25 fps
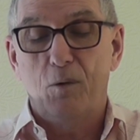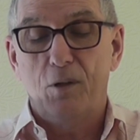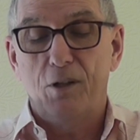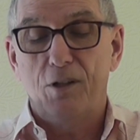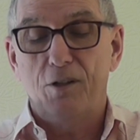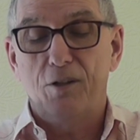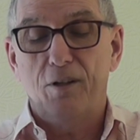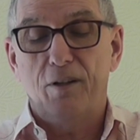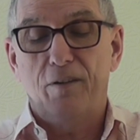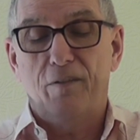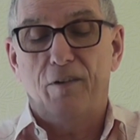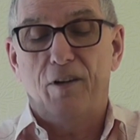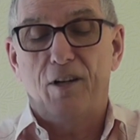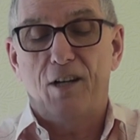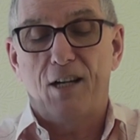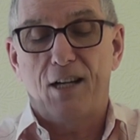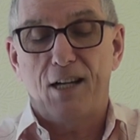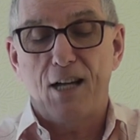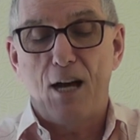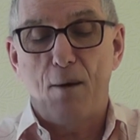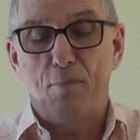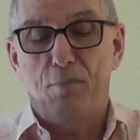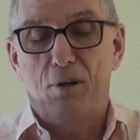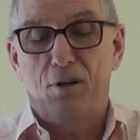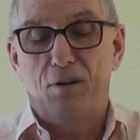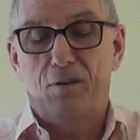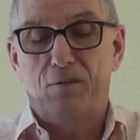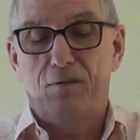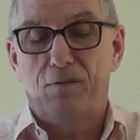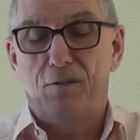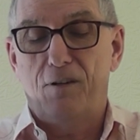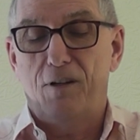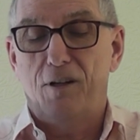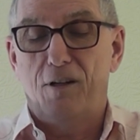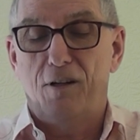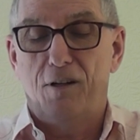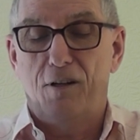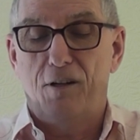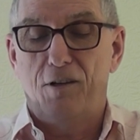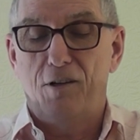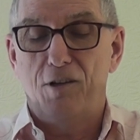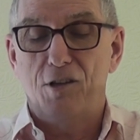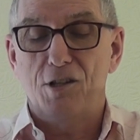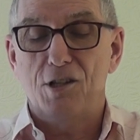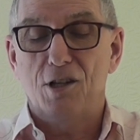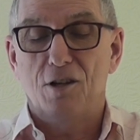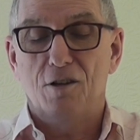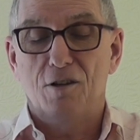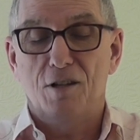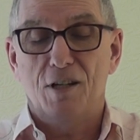Give it a couple of
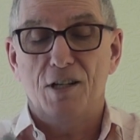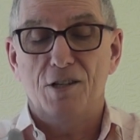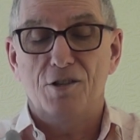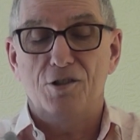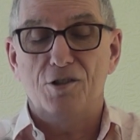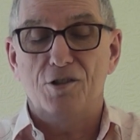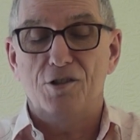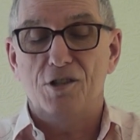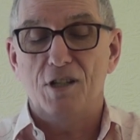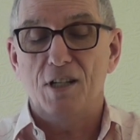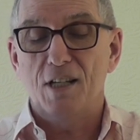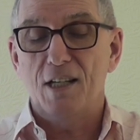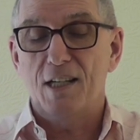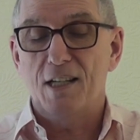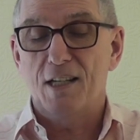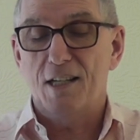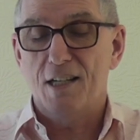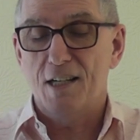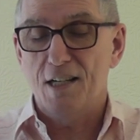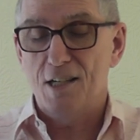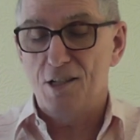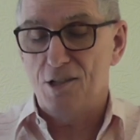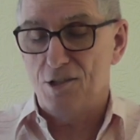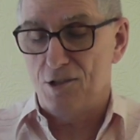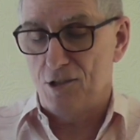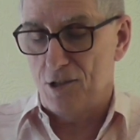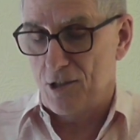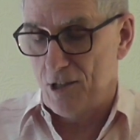ties just in case.